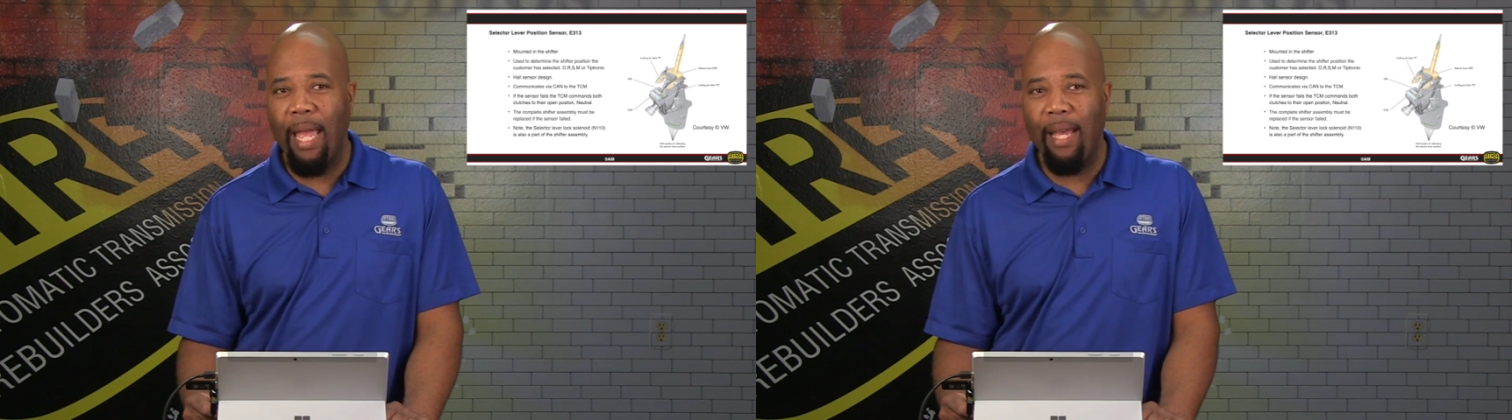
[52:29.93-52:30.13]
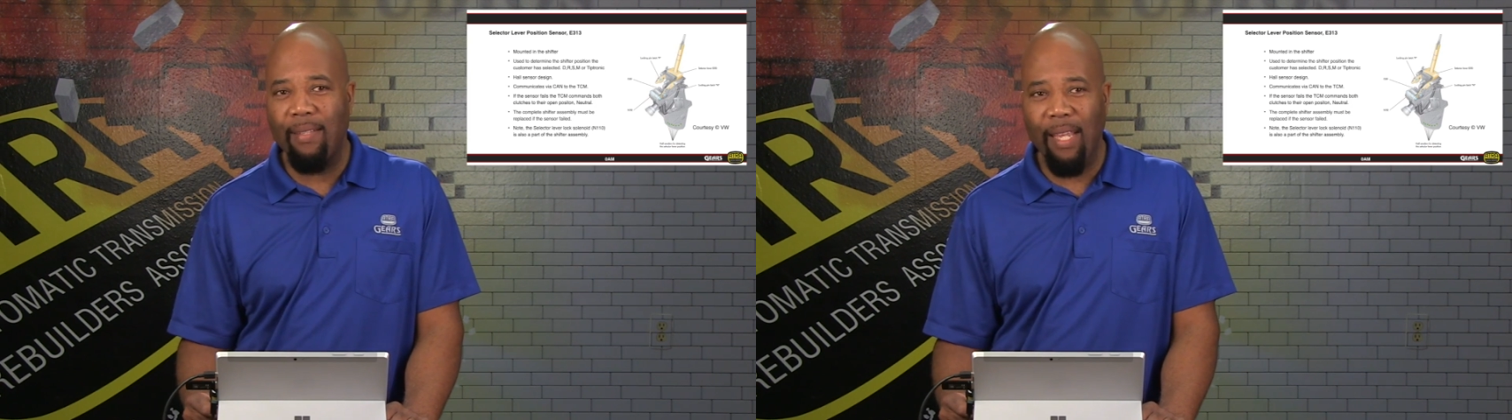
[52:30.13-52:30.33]

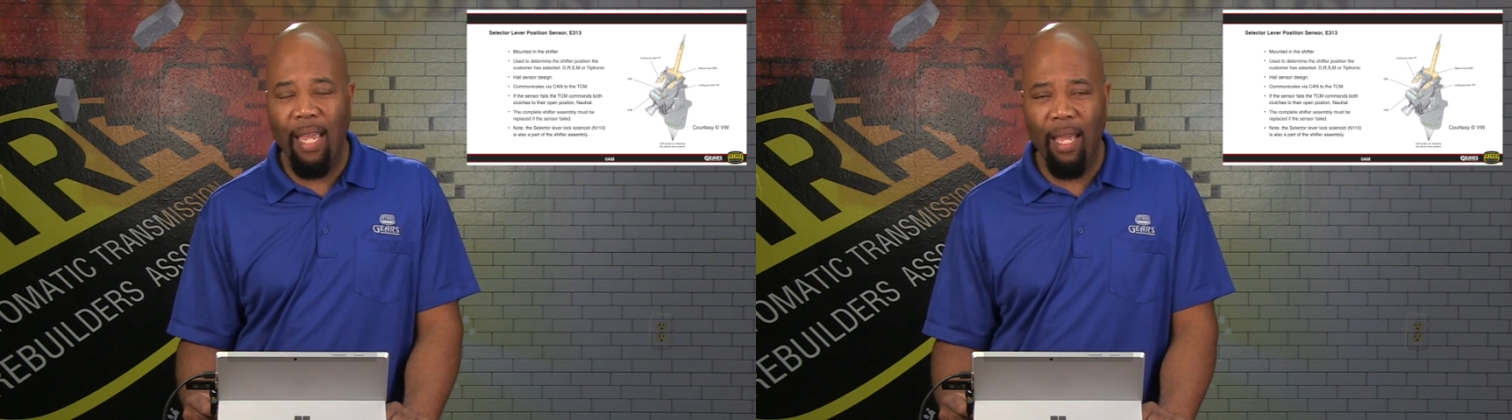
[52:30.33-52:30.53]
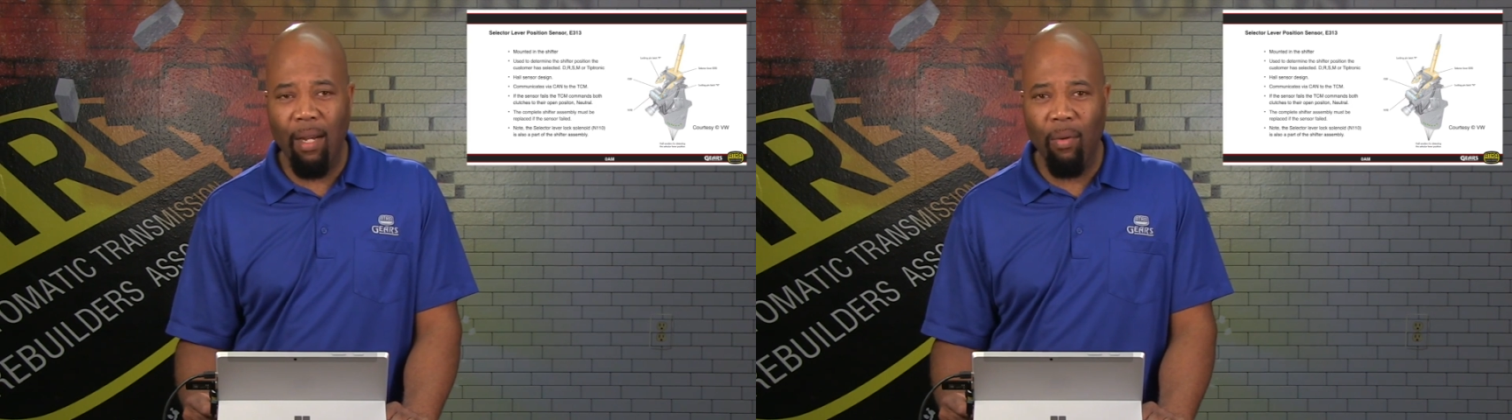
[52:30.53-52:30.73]
as
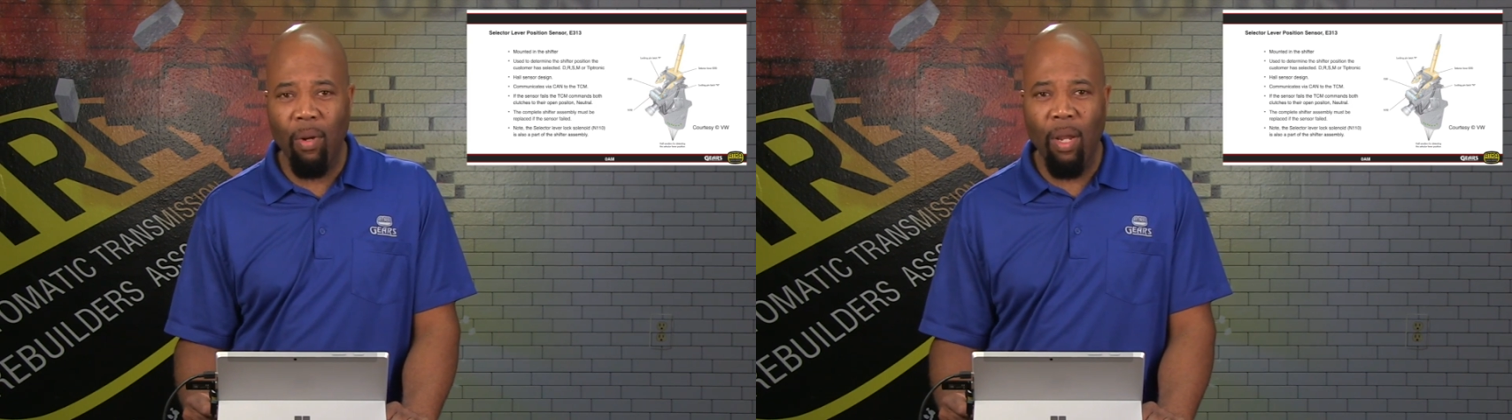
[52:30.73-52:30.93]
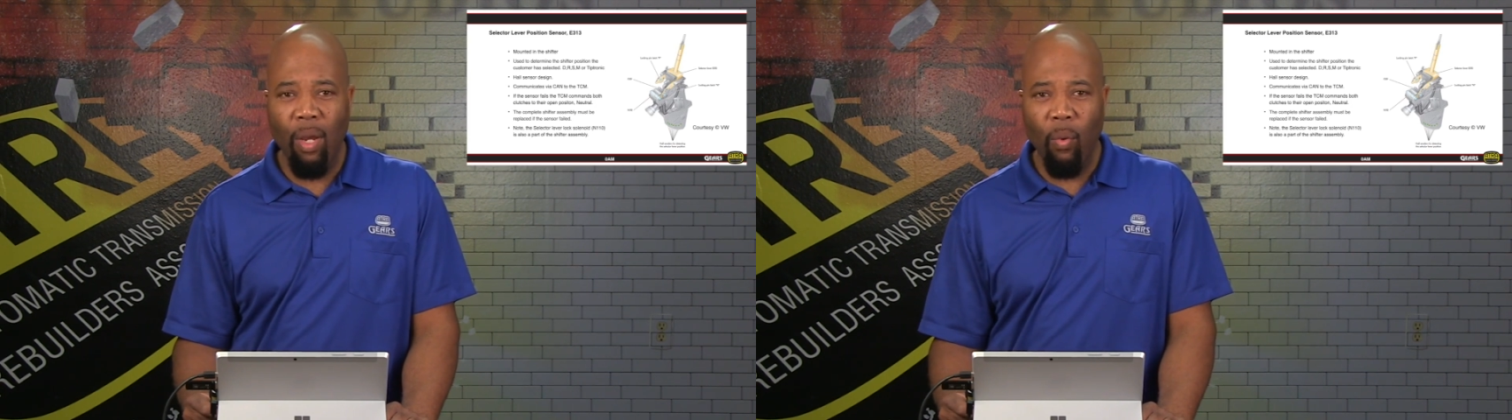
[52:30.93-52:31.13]

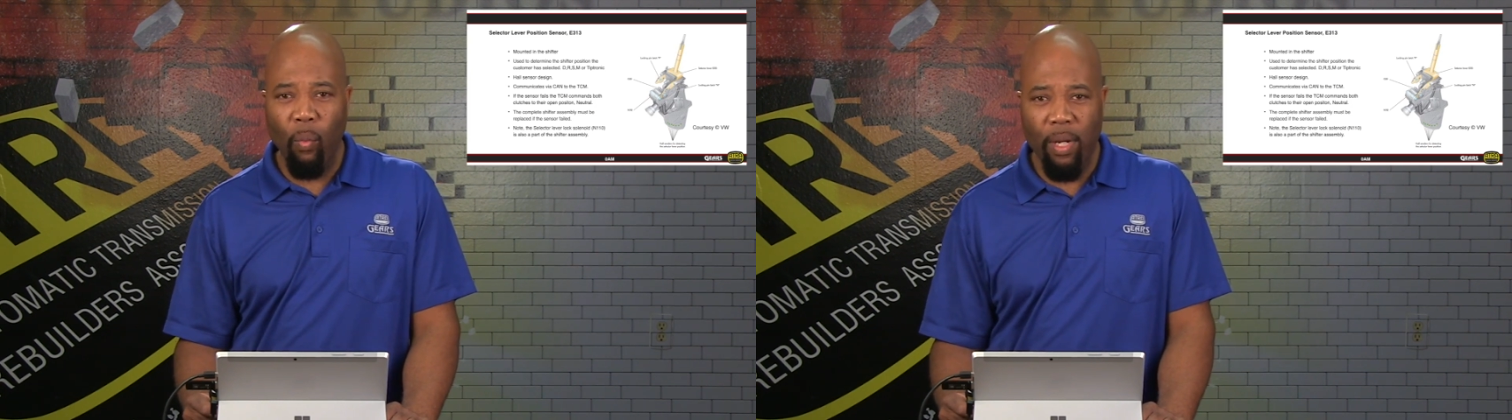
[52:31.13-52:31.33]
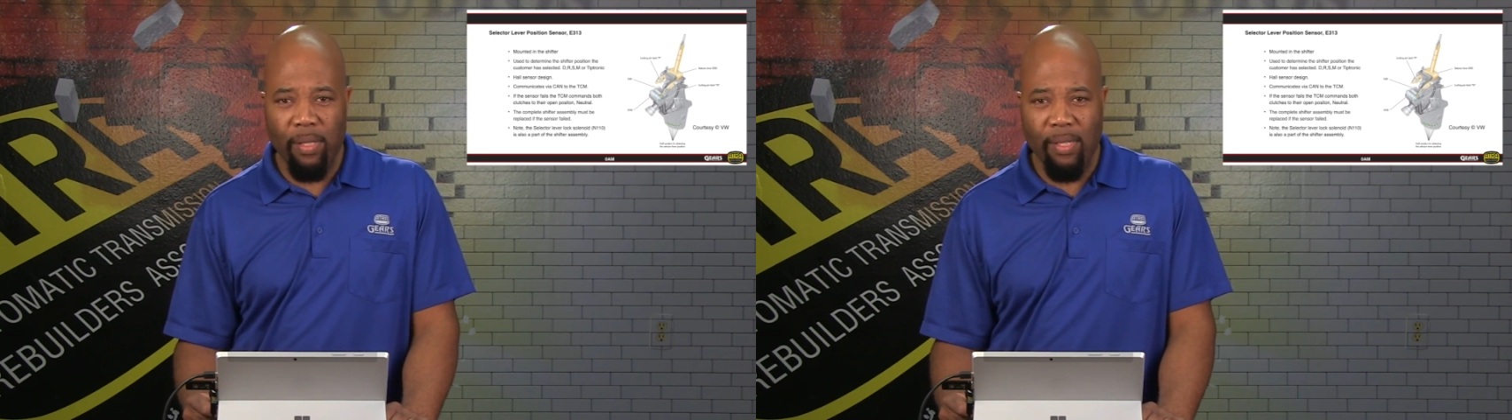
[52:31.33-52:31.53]

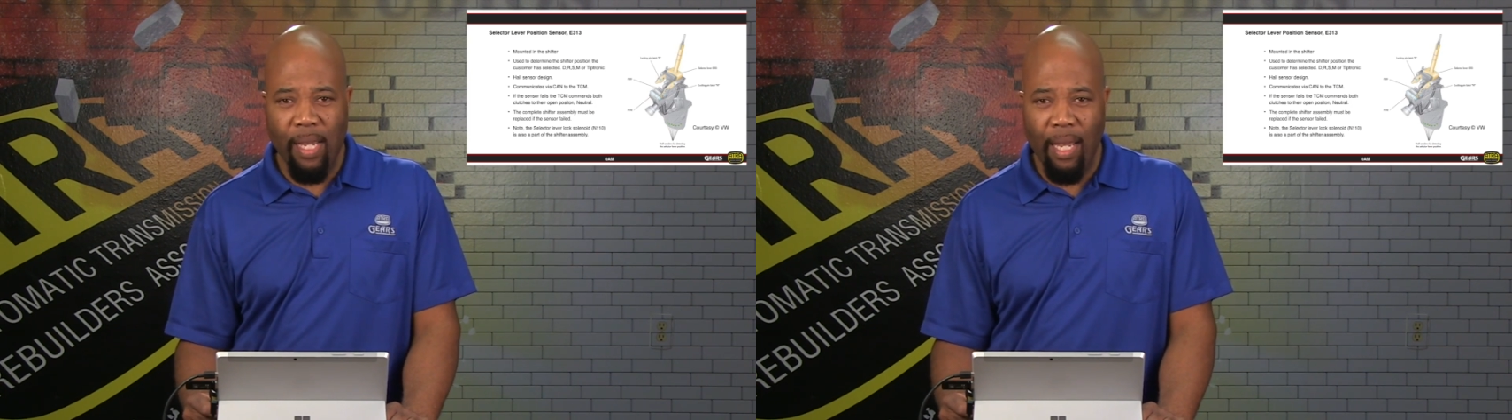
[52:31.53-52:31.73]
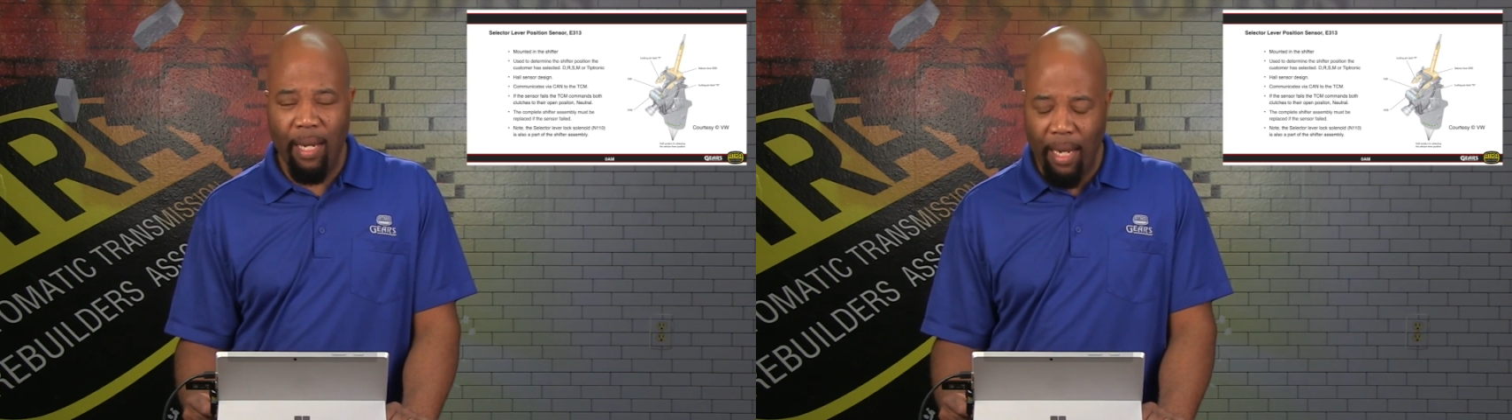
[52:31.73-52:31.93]

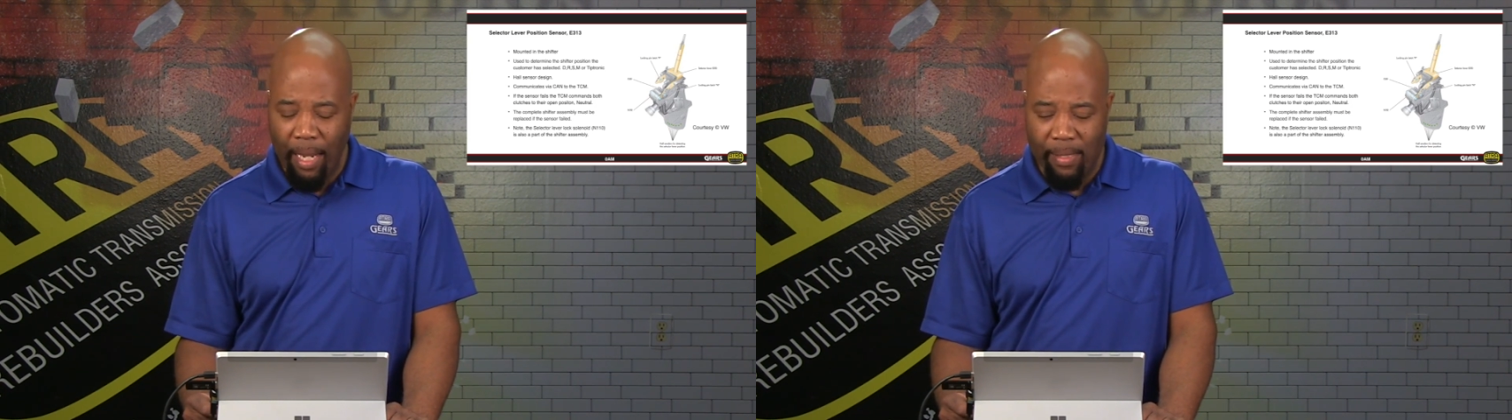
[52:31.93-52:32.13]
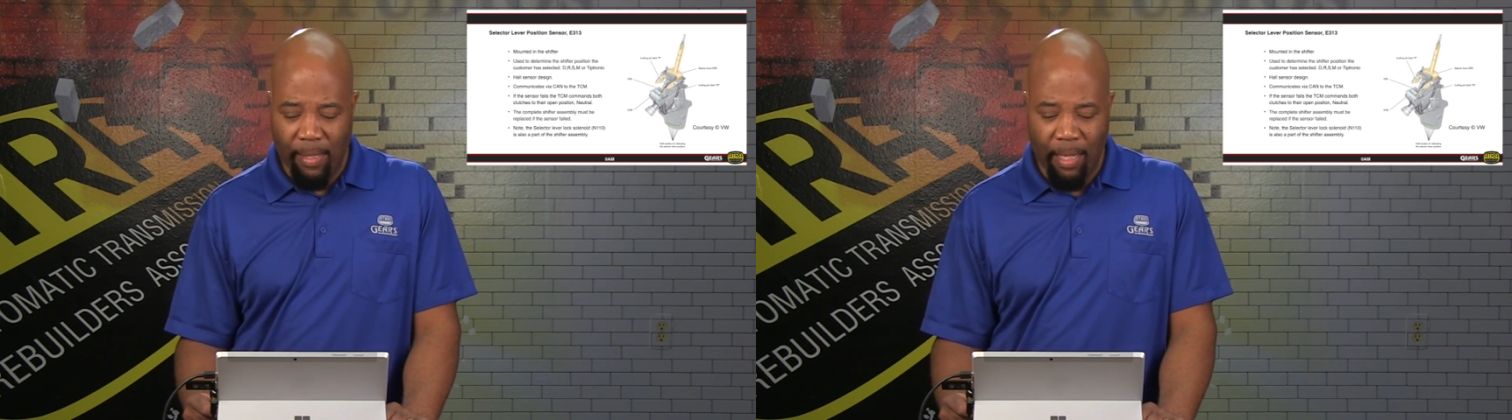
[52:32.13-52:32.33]
N110
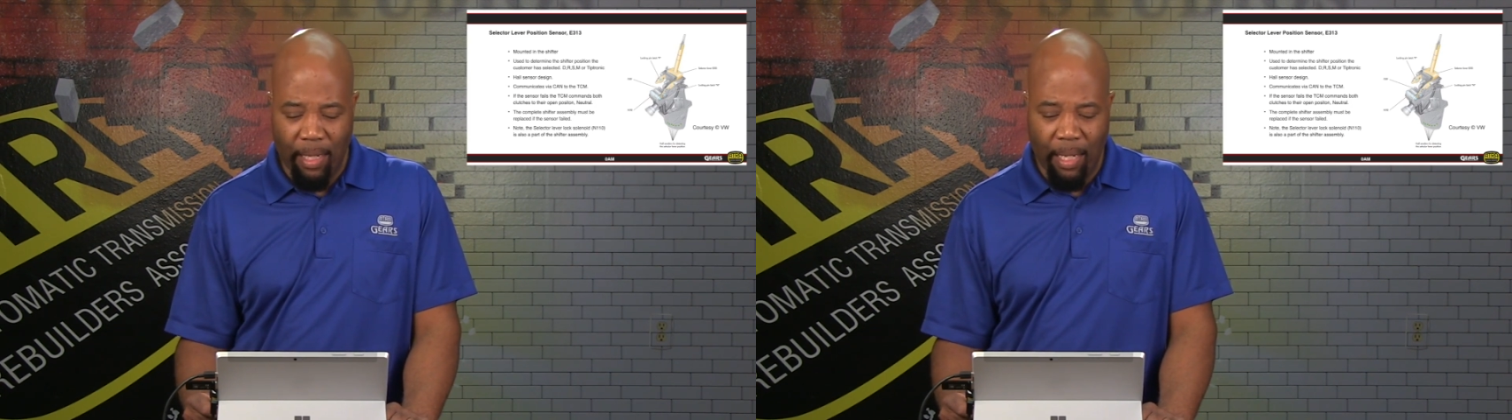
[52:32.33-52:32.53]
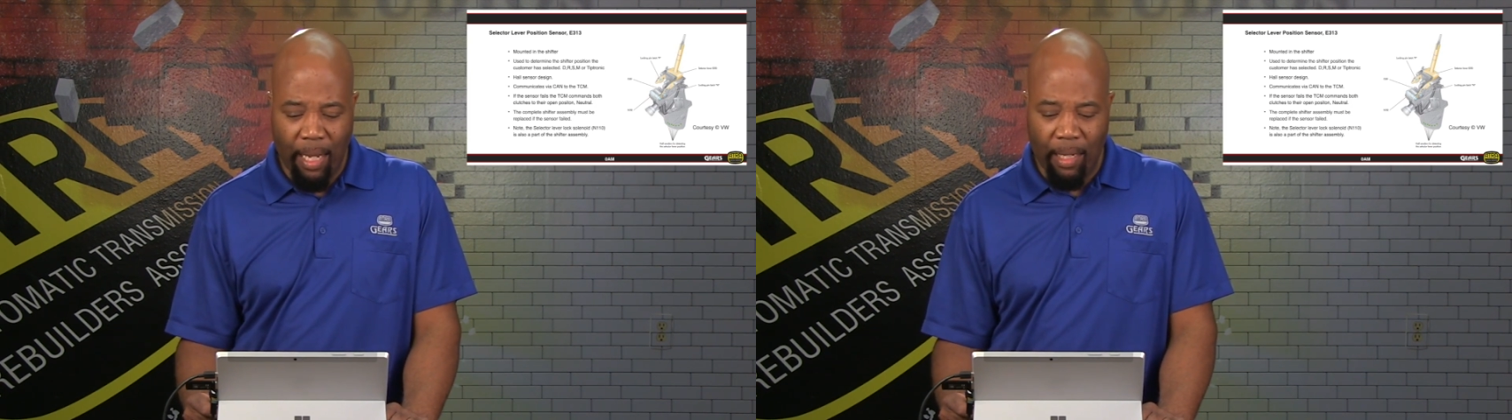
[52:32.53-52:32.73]
as
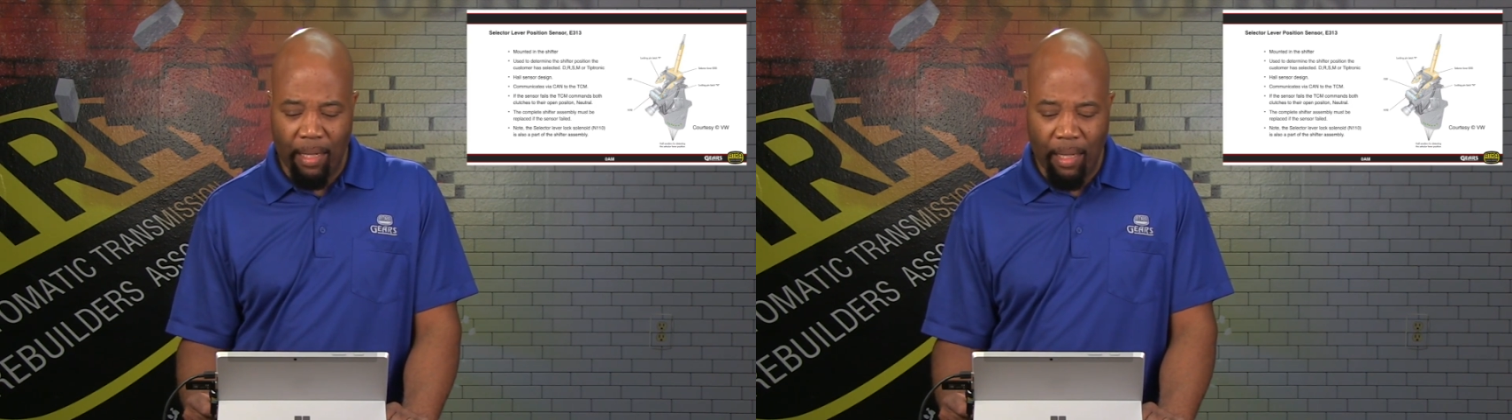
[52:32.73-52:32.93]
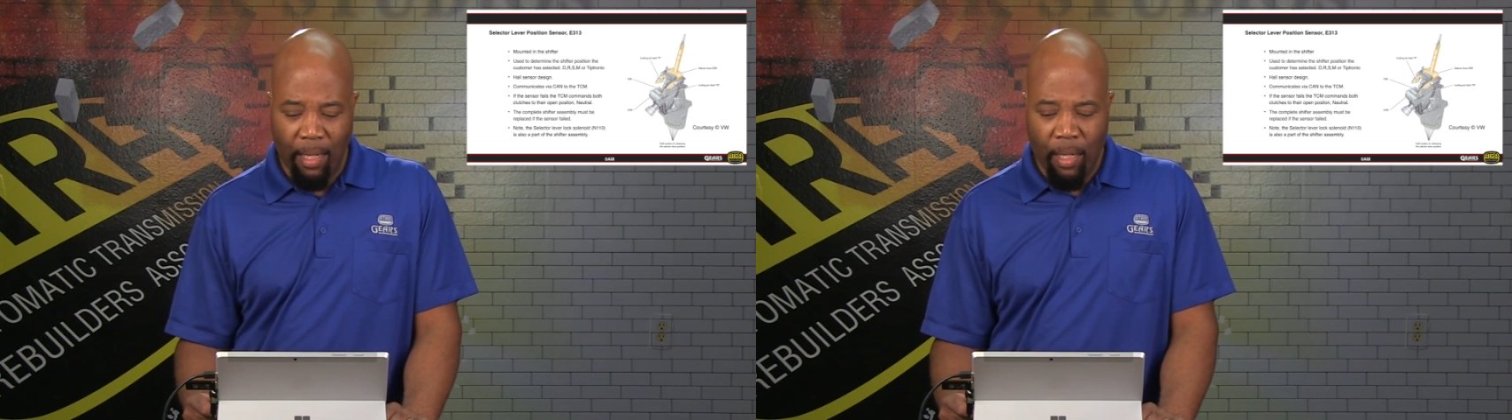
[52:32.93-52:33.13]
indicated.